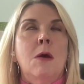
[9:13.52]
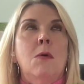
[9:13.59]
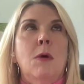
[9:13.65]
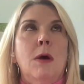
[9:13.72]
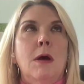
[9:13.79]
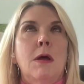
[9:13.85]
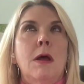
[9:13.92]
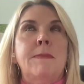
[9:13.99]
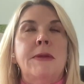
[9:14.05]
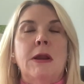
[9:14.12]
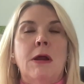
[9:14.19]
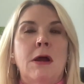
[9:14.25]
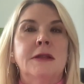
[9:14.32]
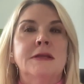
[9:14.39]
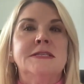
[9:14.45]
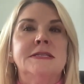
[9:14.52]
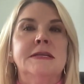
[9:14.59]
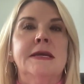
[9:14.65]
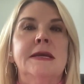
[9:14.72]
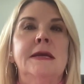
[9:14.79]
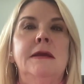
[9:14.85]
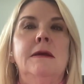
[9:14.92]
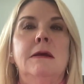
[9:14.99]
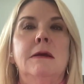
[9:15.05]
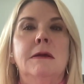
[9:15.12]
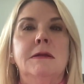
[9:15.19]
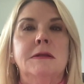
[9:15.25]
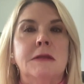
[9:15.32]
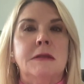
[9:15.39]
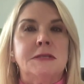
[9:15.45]
Well, honestly,
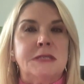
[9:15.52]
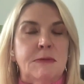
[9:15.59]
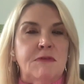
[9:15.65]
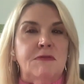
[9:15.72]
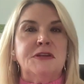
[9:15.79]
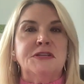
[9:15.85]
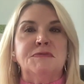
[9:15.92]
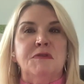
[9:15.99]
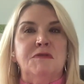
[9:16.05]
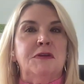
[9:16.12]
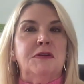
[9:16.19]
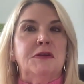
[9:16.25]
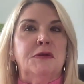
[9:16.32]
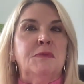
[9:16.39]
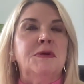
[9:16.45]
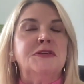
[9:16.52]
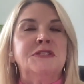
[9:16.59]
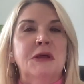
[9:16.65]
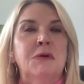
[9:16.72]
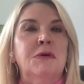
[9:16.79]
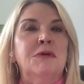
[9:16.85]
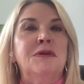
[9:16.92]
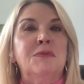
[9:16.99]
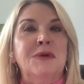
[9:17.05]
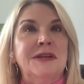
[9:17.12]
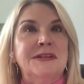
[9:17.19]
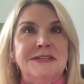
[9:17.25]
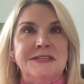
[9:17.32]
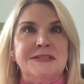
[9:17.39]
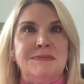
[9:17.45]
some of it has moved a little bit slower than we
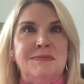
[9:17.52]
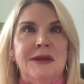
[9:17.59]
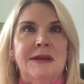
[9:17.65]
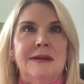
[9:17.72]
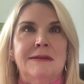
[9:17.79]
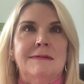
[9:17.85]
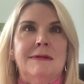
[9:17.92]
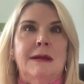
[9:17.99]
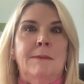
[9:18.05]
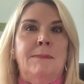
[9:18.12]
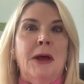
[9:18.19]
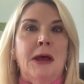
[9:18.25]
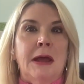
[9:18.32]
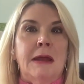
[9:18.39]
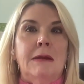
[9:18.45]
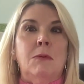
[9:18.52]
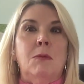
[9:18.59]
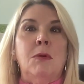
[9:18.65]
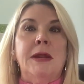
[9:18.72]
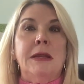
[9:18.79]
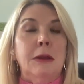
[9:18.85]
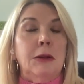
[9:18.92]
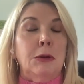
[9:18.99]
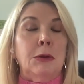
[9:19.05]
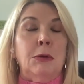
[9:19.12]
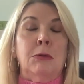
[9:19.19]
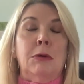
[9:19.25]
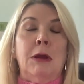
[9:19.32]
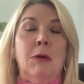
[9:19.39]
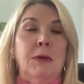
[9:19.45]
anticipated, but we
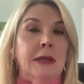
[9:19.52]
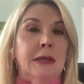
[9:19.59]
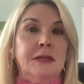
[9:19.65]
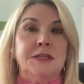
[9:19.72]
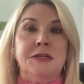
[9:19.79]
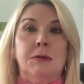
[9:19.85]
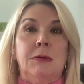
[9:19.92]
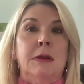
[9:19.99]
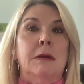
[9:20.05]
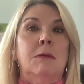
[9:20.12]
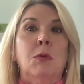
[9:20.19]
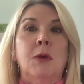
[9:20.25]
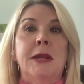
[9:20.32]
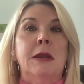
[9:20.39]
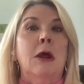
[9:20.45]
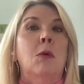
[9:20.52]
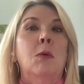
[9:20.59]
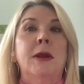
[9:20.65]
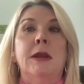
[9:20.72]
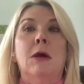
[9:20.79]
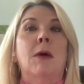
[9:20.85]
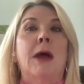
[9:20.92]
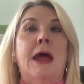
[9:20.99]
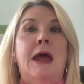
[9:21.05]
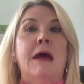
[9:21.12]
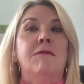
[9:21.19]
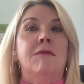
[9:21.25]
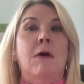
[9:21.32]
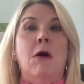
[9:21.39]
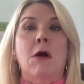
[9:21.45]
knew going into it, we know we don't
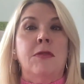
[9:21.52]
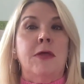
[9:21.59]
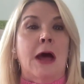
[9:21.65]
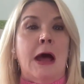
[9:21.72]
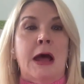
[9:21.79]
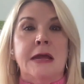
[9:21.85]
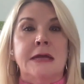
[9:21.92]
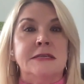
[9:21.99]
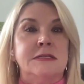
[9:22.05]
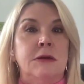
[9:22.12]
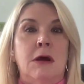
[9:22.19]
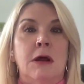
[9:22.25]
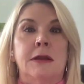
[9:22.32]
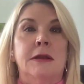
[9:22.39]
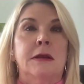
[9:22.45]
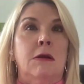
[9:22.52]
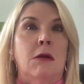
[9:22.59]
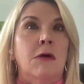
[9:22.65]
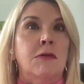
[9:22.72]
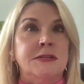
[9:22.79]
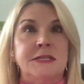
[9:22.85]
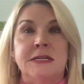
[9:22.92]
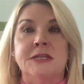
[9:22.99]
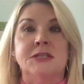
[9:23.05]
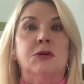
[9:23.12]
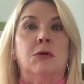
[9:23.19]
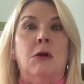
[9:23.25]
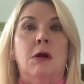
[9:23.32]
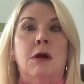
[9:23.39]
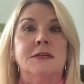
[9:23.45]
have all the I's dotted and all the T's
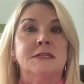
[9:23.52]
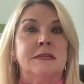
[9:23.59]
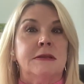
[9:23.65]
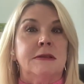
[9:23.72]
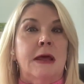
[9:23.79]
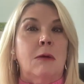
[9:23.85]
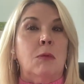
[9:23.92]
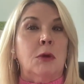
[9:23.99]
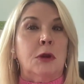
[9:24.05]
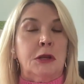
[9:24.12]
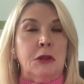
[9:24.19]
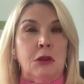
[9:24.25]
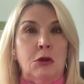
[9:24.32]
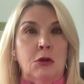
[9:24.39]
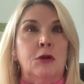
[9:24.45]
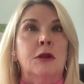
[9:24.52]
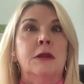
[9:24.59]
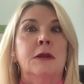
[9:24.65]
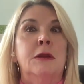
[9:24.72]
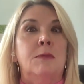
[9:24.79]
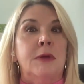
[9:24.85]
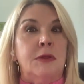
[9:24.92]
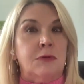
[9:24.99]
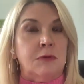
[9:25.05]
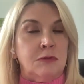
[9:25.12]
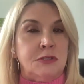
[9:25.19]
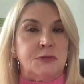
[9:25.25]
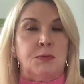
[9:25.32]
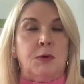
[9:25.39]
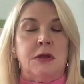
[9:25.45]
crossed, and that we're going to learn a little bit through
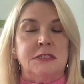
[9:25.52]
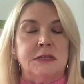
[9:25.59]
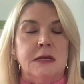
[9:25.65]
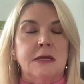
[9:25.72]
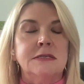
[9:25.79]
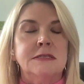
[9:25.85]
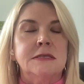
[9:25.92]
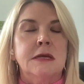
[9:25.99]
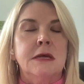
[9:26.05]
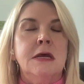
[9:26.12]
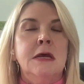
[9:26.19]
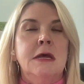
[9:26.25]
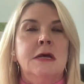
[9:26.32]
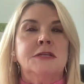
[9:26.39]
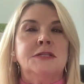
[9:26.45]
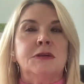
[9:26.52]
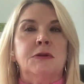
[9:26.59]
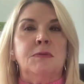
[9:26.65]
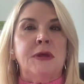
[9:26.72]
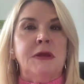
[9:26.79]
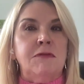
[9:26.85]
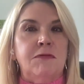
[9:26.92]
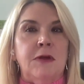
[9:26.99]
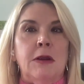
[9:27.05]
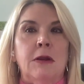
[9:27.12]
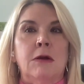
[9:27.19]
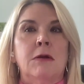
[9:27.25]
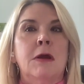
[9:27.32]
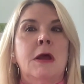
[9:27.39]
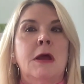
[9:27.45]
this process. So to be
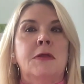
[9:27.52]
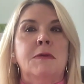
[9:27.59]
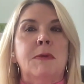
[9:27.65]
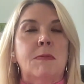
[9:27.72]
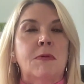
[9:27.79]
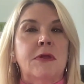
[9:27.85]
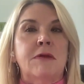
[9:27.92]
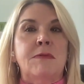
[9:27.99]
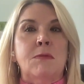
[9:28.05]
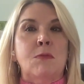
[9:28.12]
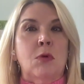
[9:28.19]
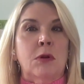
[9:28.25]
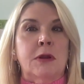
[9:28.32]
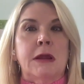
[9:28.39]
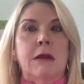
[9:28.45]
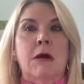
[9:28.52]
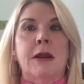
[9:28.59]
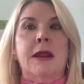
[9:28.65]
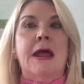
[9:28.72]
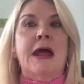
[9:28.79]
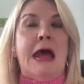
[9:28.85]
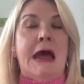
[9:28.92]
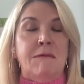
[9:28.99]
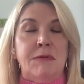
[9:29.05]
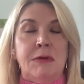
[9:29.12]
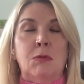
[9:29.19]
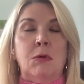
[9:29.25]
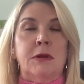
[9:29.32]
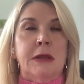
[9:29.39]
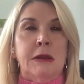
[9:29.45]
fair, the people that have been working on it have
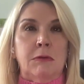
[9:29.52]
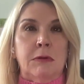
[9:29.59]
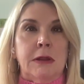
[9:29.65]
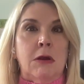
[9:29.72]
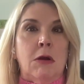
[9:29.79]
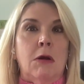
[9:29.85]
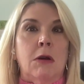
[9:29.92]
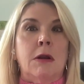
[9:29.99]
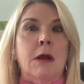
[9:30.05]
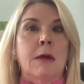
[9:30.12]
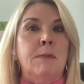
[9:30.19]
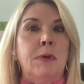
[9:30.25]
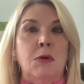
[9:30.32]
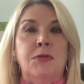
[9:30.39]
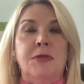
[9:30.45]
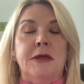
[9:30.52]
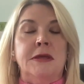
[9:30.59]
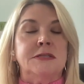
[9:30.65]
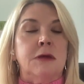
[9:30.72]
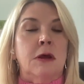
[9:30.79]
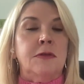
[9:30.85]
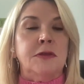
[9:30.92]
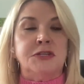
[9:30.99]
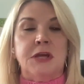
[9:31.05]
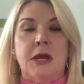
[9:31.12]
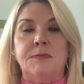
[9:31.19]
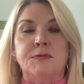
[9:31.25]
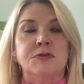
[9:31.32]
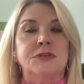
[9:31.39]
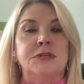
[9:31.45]
been working really hard on both ends, on the
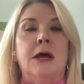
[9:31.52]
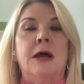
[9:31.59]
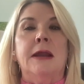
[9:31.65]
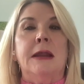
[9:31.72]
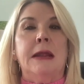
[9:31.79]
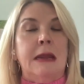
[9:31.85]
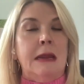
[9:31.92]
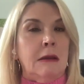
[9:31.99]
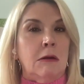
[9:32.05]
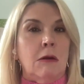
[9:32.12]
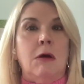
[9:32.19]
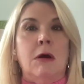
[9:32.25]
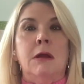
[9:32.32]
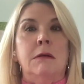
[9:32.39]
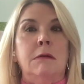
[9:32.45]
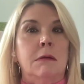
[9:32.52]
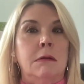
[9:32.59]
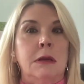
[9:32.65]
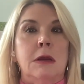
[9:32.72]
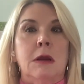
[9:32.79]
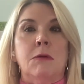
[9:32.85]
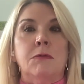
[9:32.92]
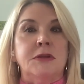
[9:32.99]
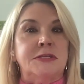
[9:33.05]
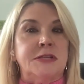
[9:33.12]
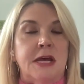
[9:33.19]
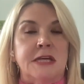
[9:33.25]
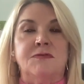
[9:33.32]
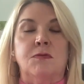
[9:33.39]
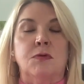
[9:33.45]
chapter side and on, the
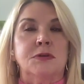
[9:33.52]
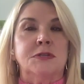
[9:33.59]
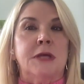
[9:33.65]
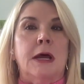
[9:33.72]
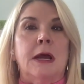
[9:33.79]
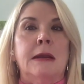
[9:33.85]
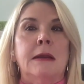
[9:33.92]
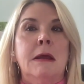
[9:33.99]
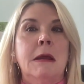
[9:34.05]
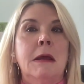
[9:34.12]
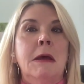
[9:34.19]
task force side.